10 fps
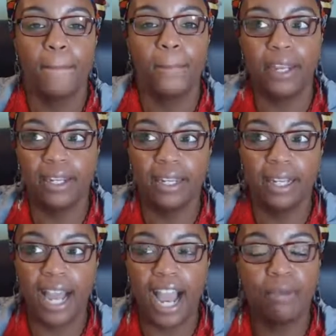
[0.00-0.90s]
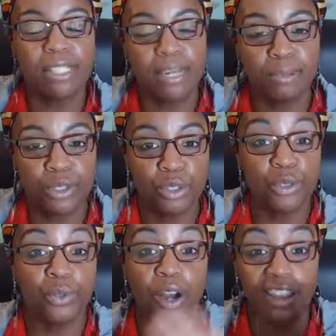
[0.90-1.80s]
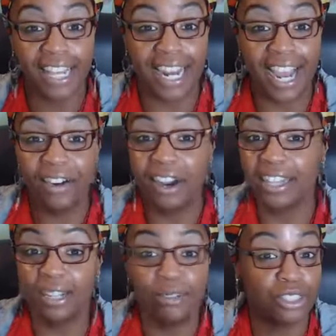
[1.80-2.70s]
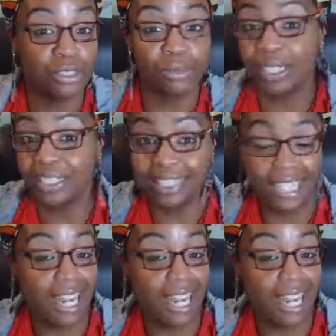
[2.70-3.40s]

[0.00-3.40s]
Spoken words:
But I was able to tune all that out, and I was just reading.